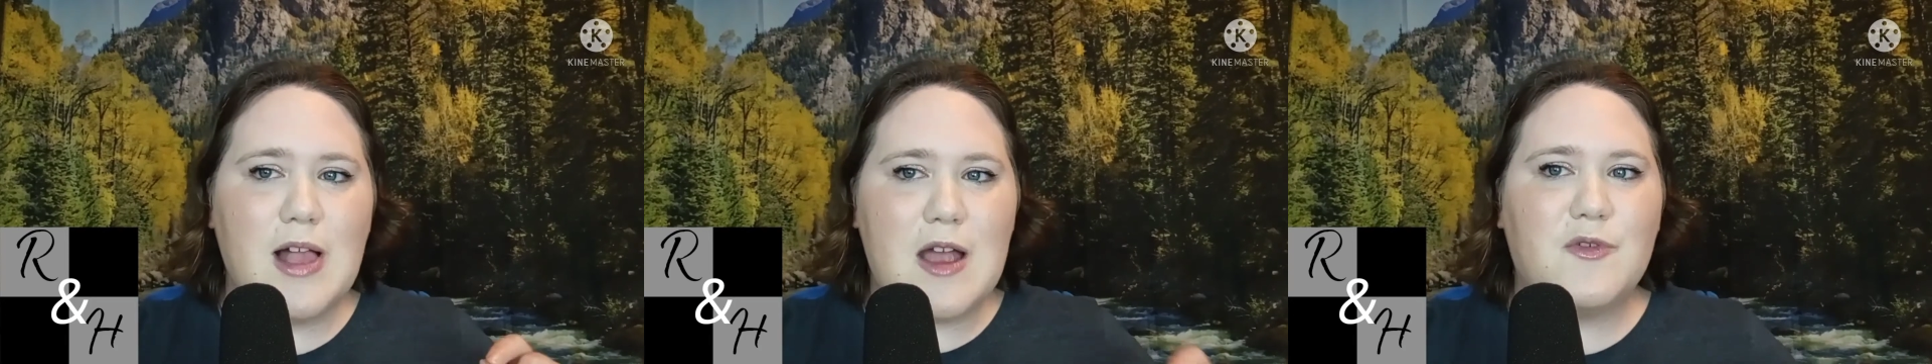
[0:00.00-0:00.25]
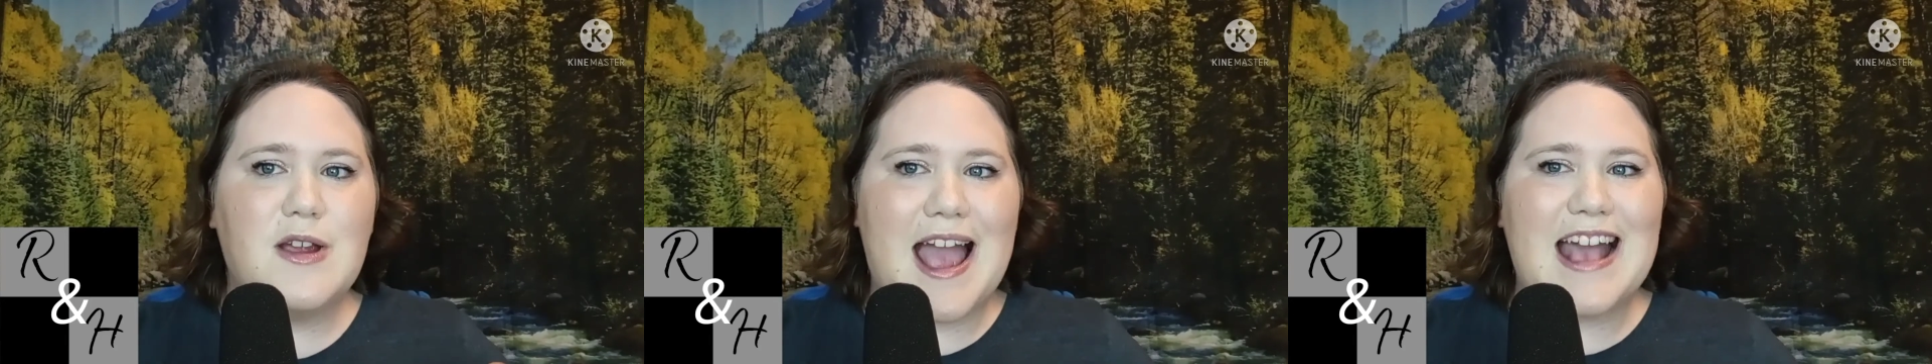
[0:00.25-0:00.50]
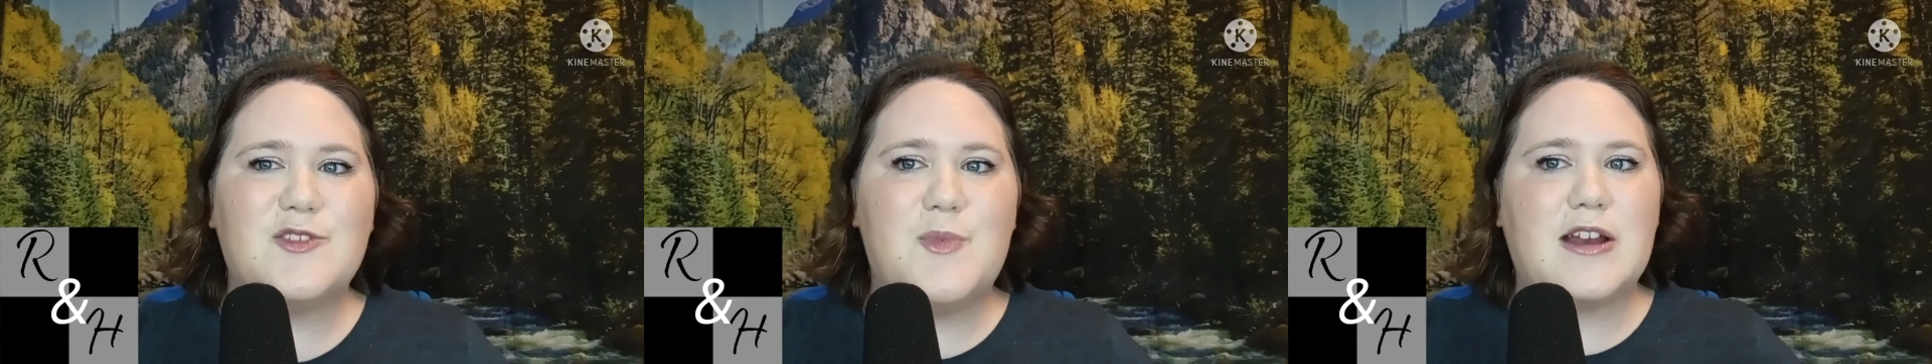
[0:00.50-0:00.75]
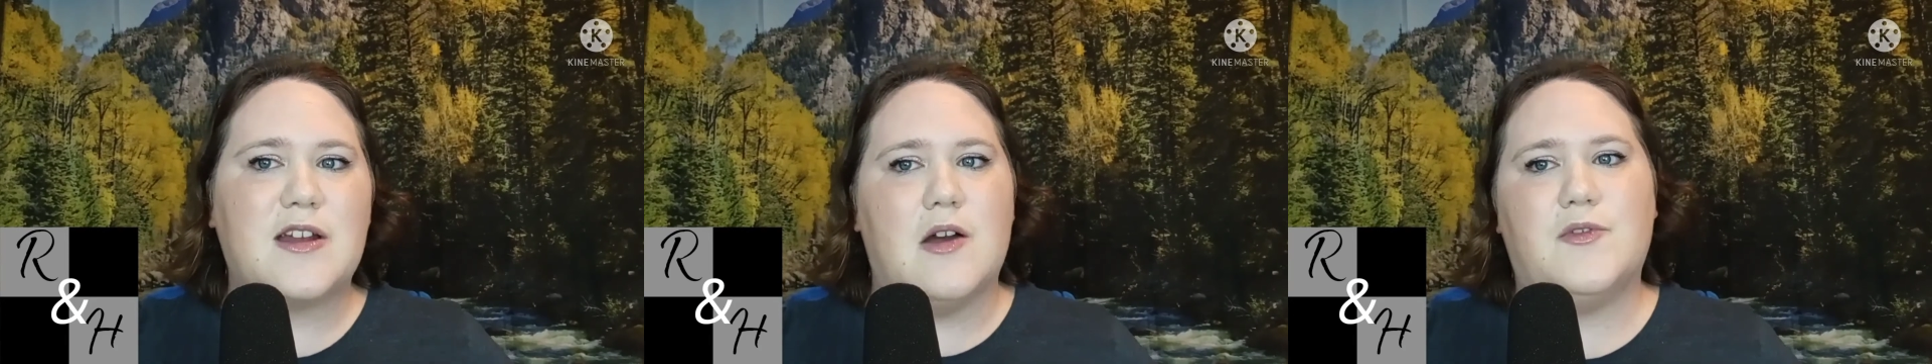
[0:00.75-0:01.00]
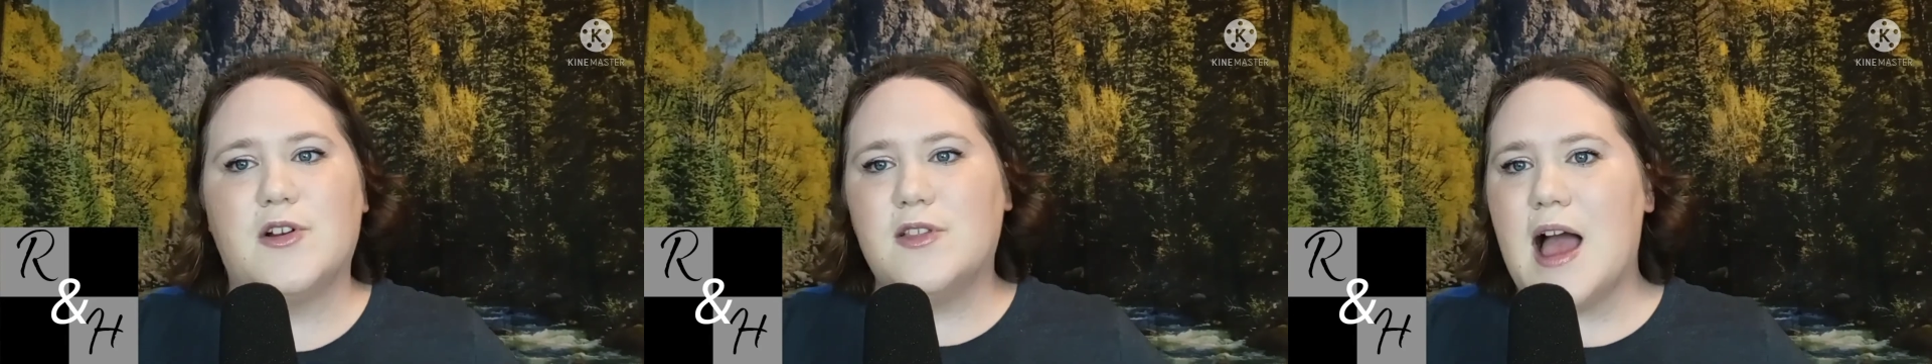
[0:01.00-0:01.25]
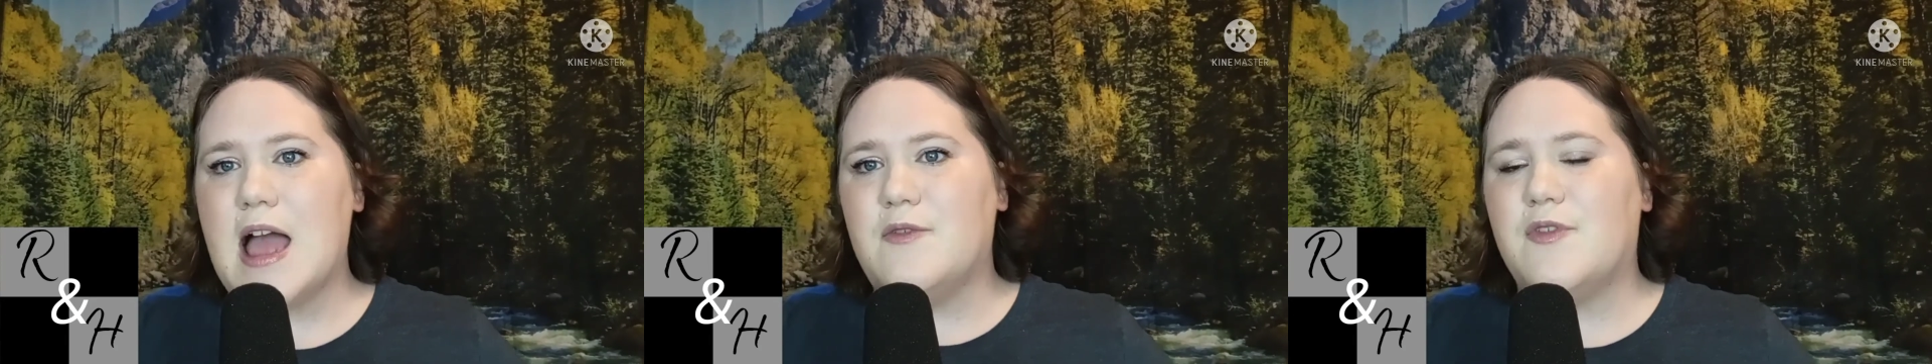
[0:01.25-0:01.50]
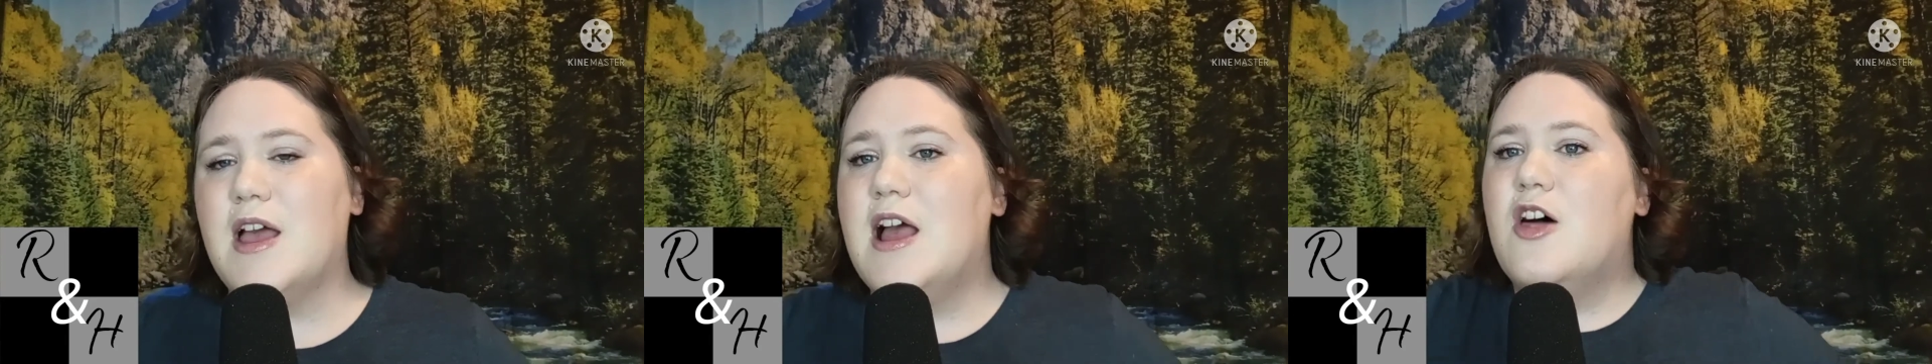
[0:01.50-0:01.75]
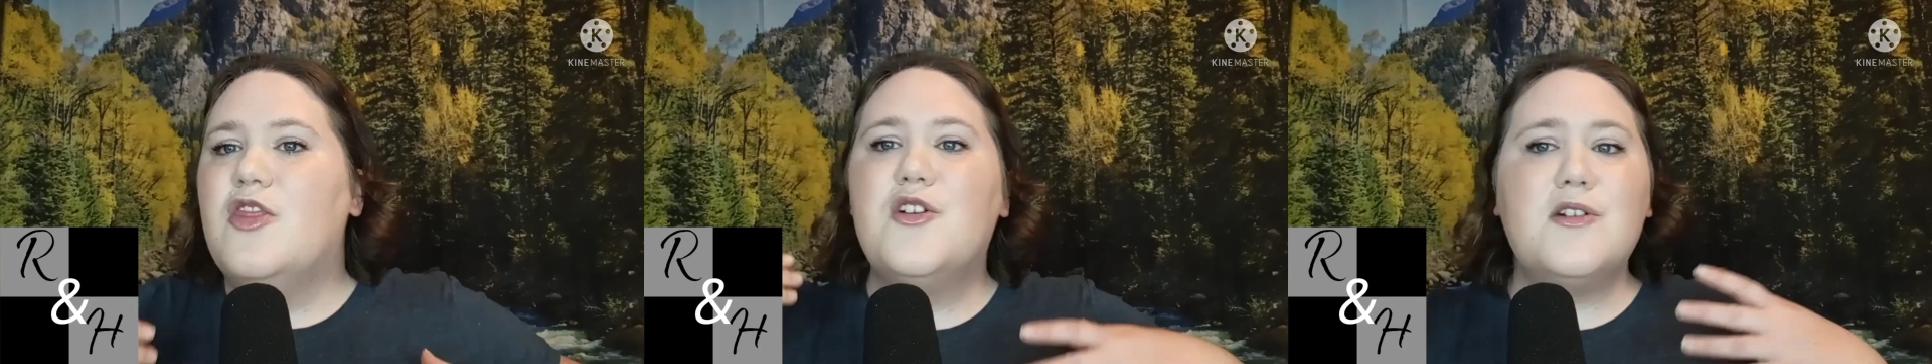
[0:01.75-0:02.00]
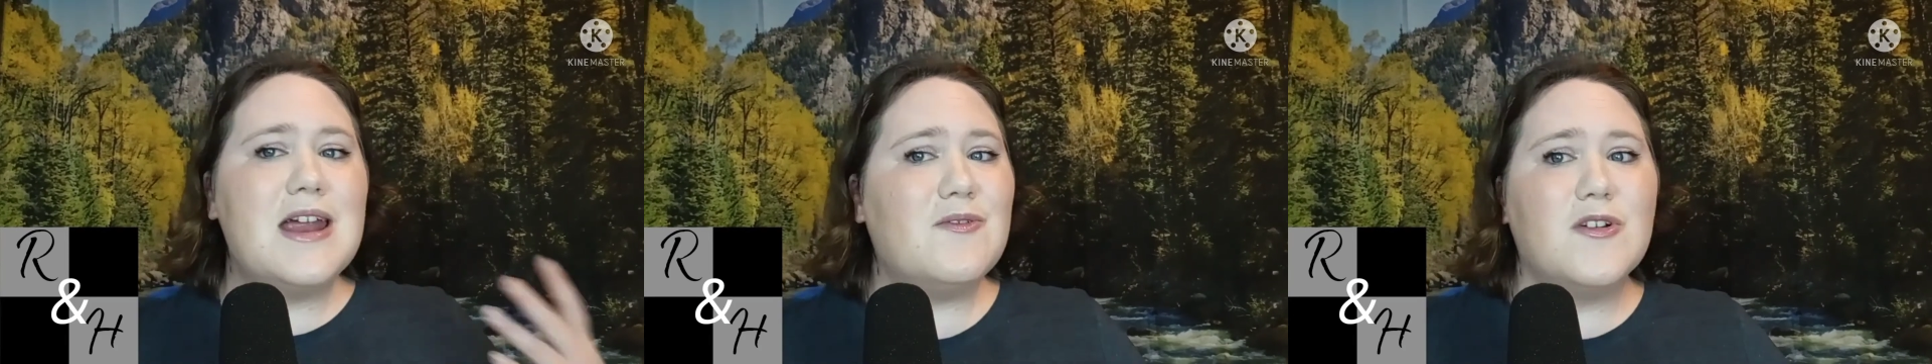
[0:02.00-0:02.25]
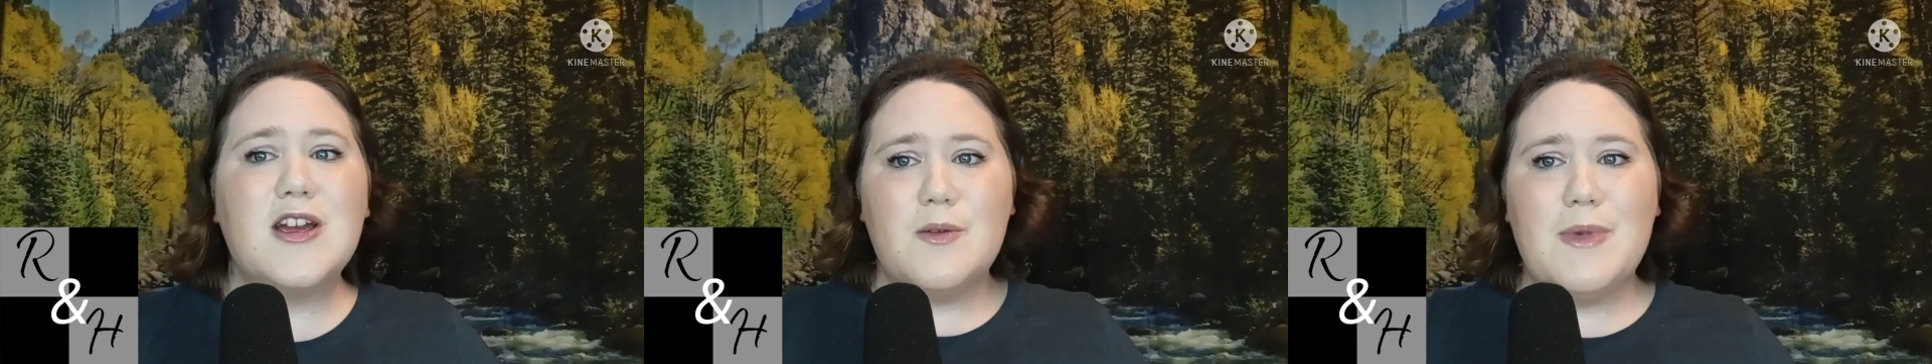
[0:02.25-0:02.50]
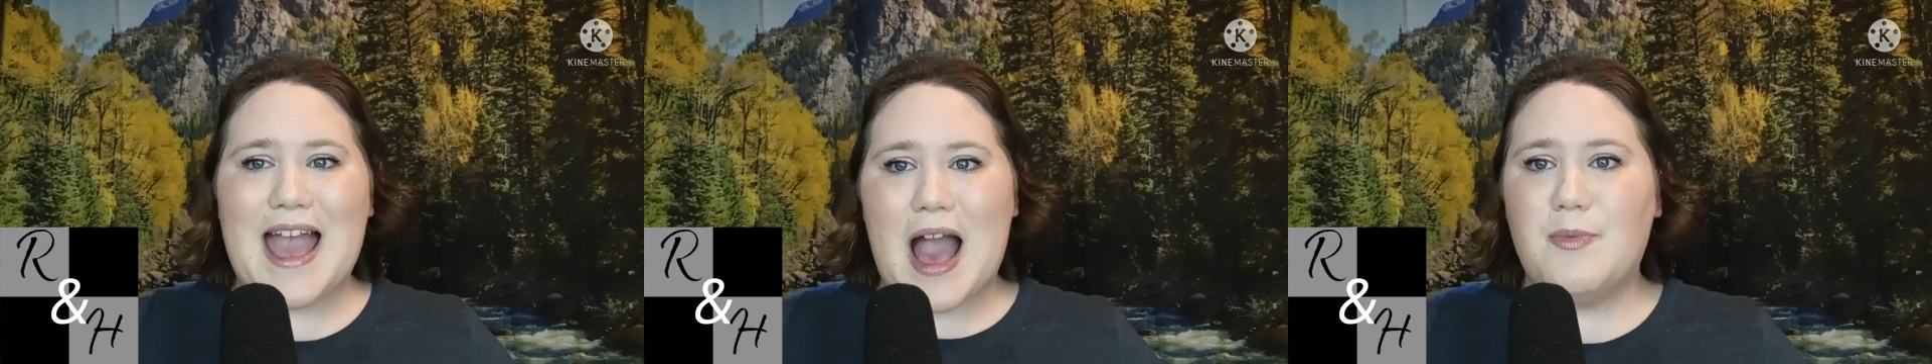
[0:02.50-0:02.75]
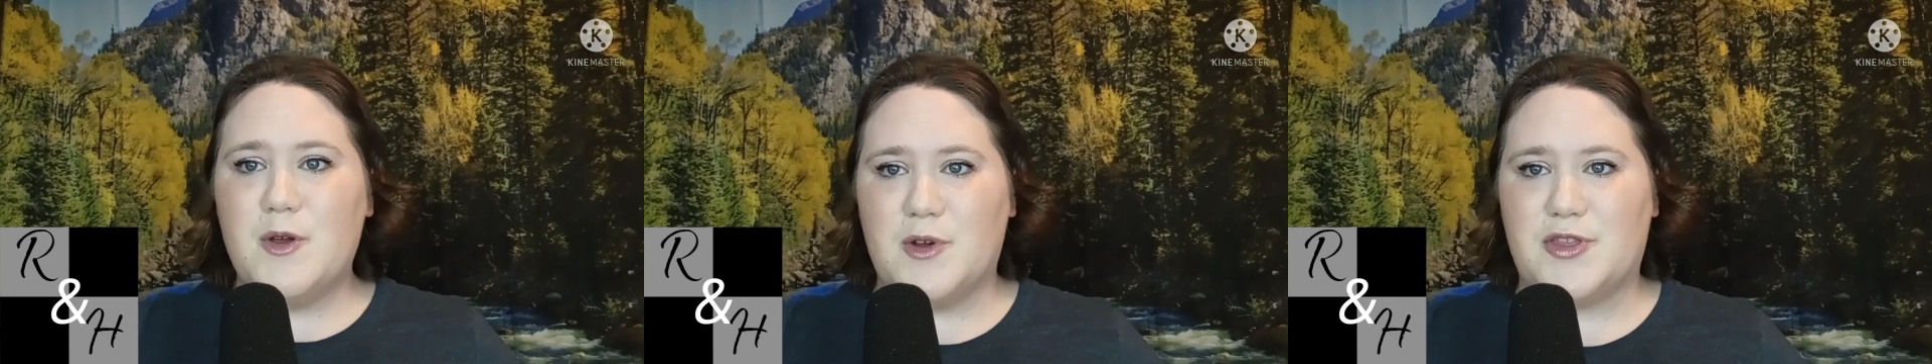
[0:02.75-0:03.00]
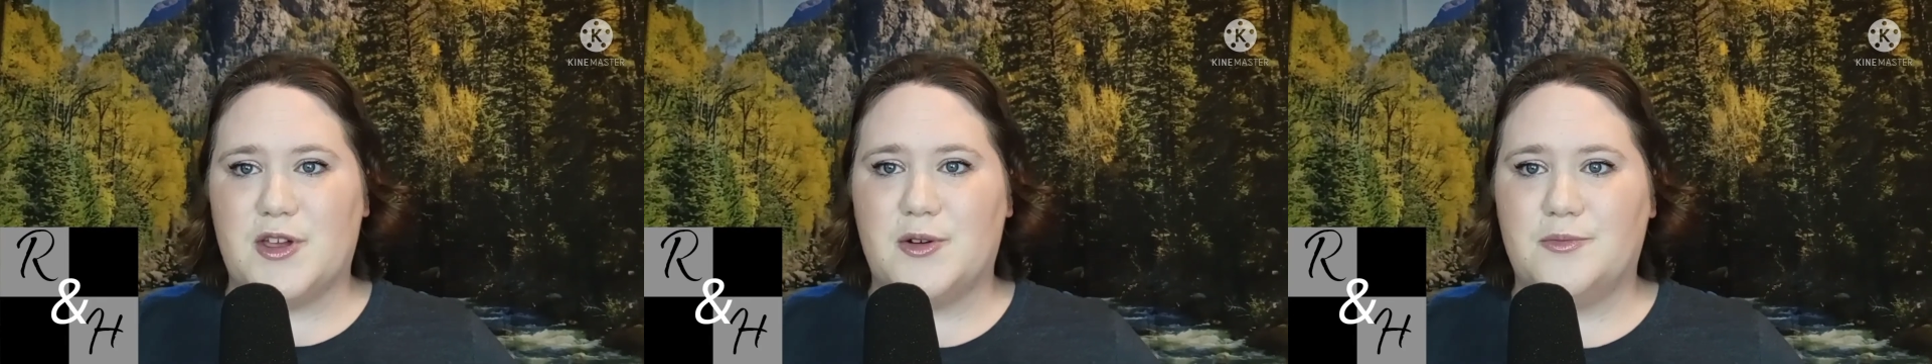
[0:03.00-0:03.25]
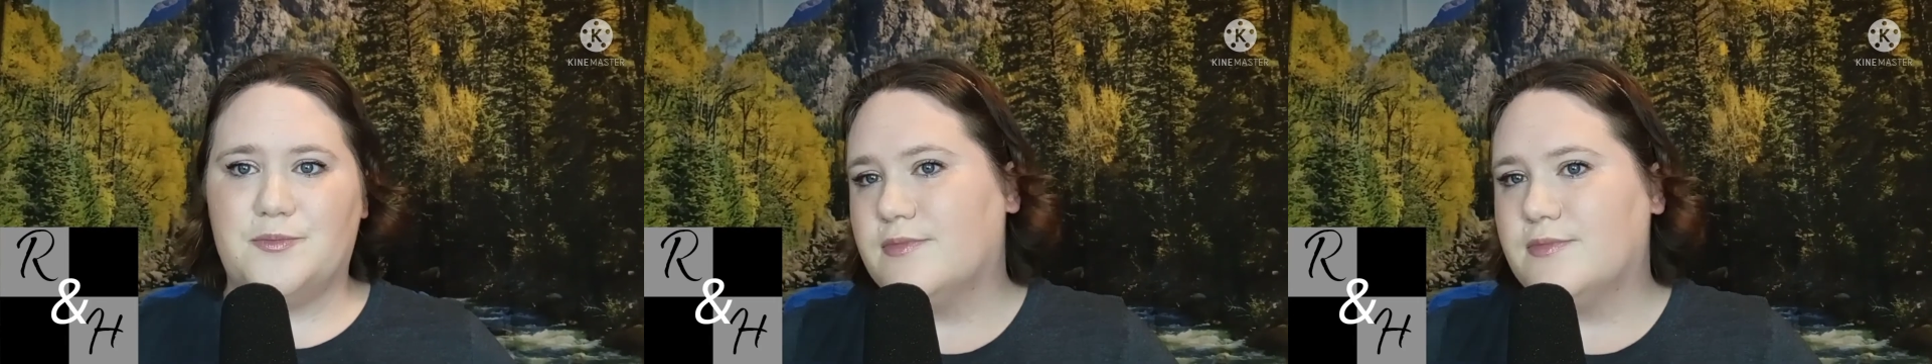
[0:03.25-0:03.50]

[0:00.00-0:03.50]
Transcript: every aspect of your life, they're never gonna be happy with you.